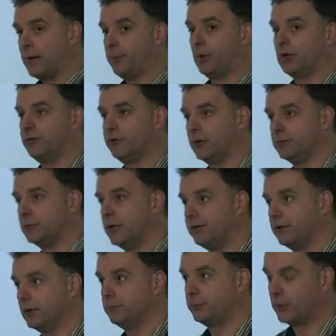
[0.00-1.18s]
Apple is
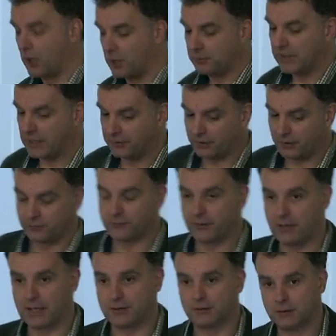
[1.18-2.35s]
a prime candidate for
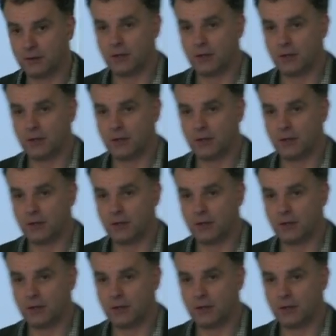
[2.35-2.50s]
that.